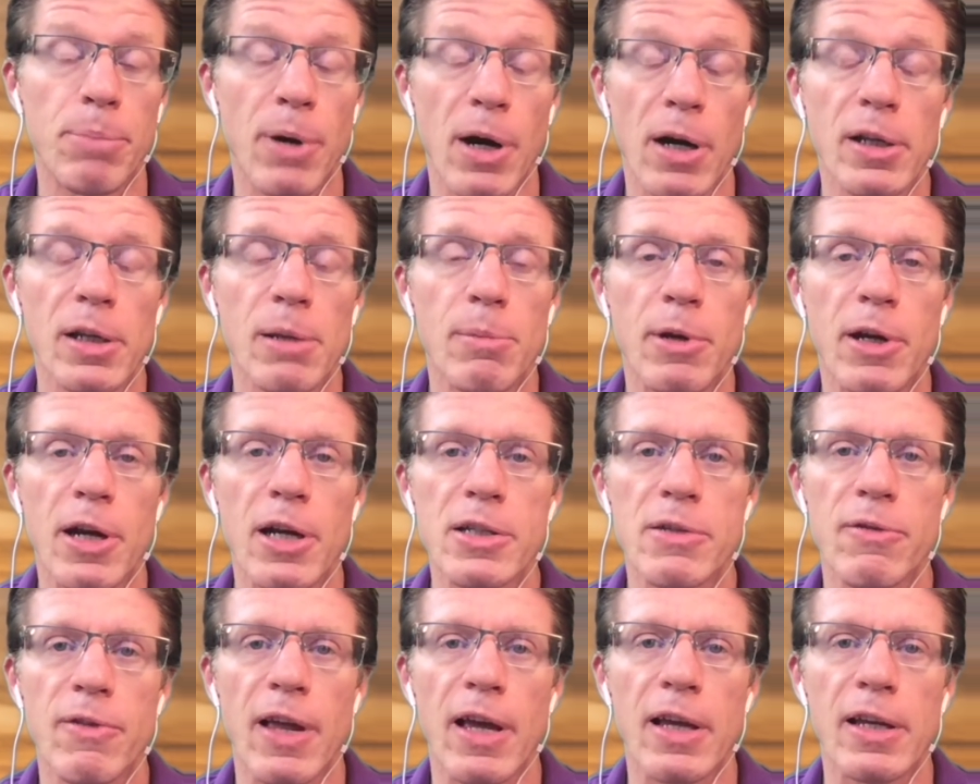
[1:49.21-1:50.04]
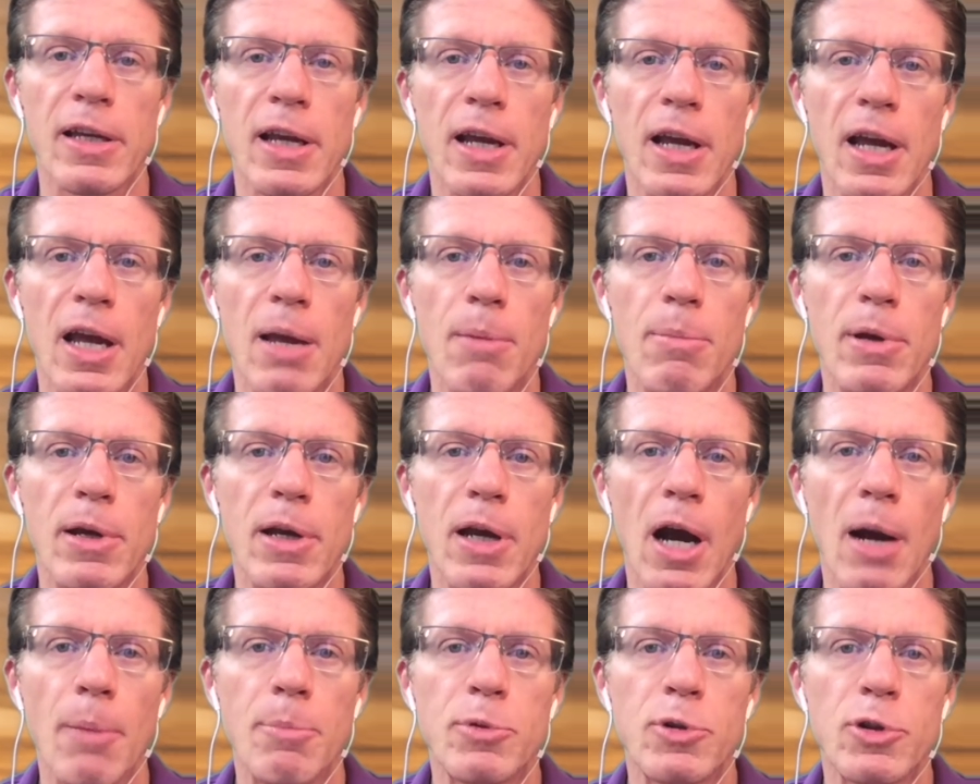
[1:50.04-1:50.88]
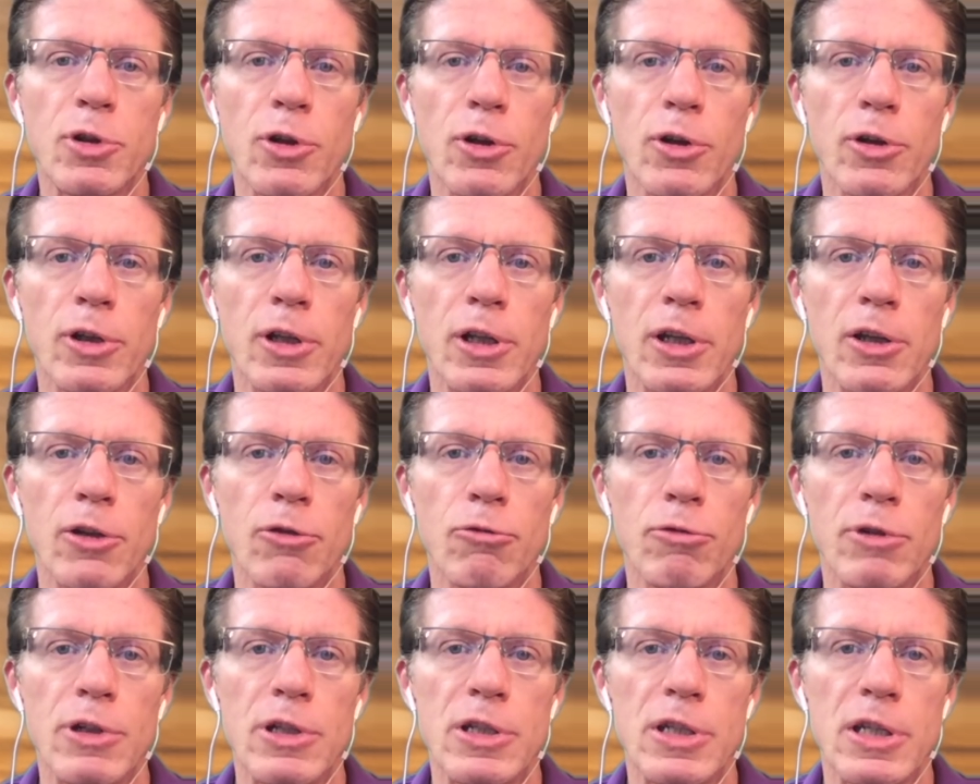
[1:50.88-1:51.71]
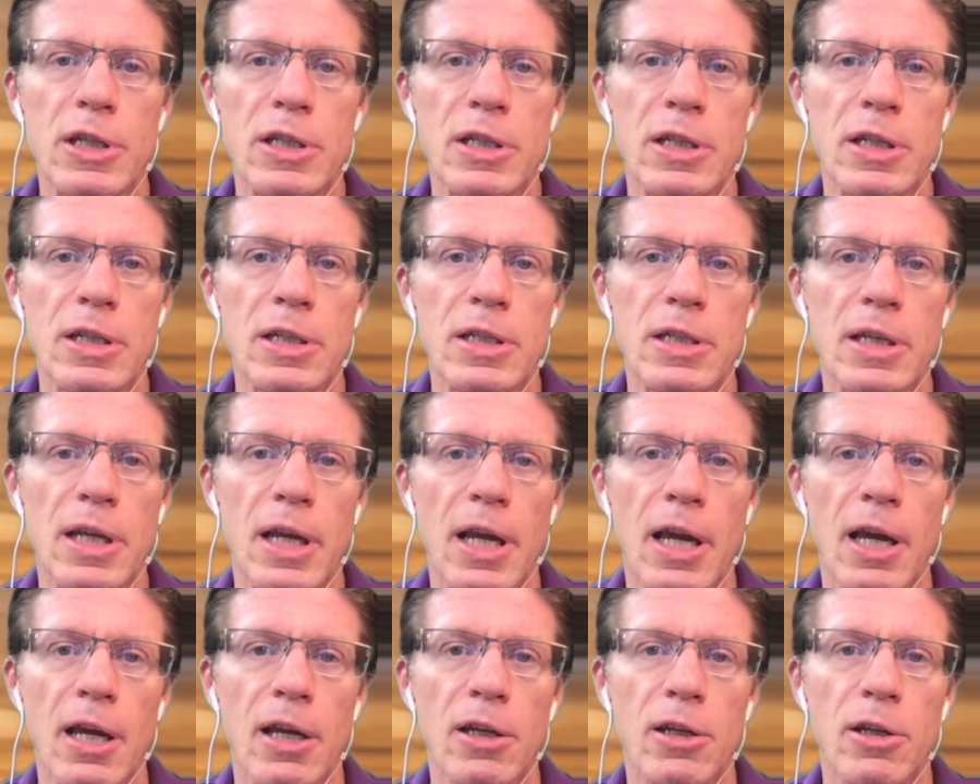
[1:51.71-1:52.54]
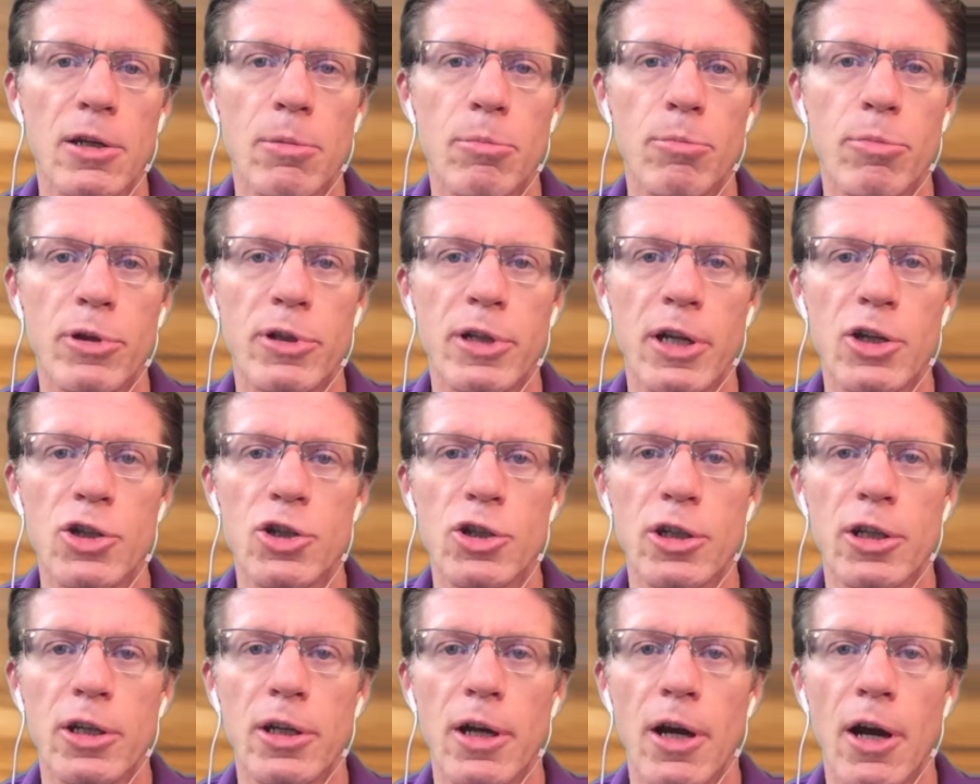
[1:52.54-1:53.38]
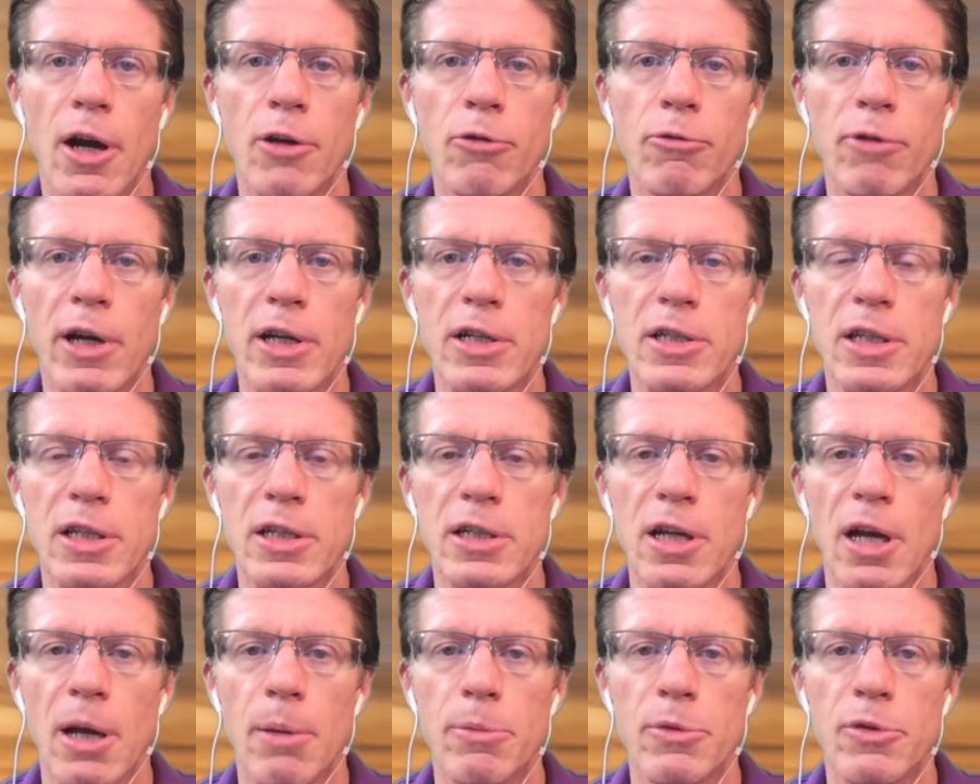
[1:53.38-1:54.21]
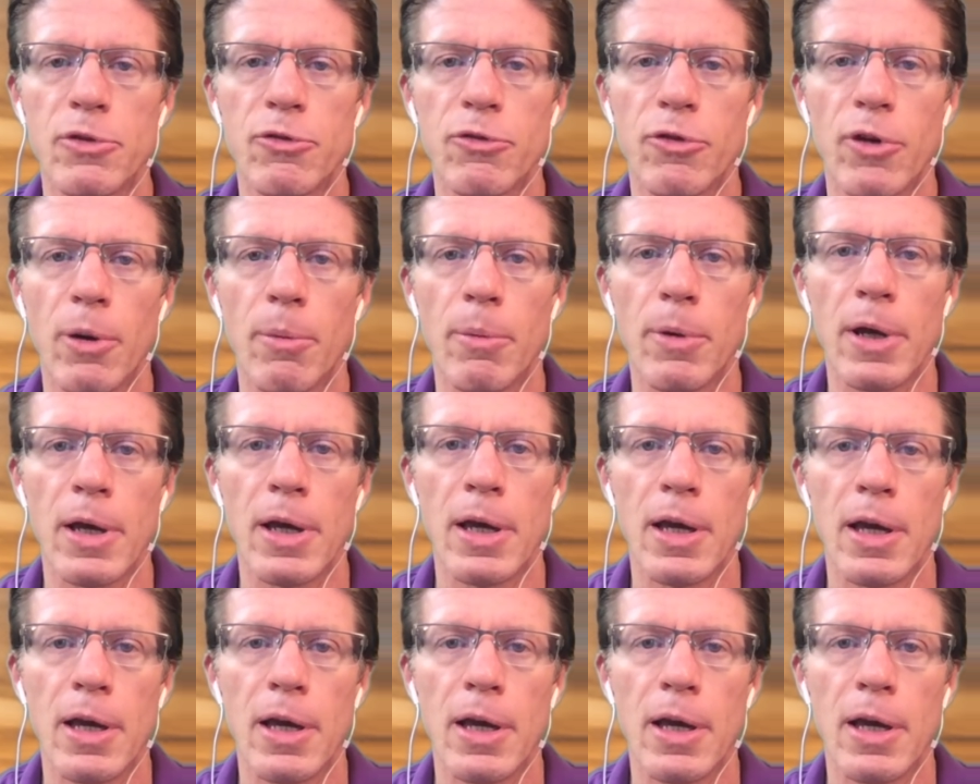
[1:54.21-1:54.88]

partly because of that, a big upturn in resistance and potentially unrest that comes from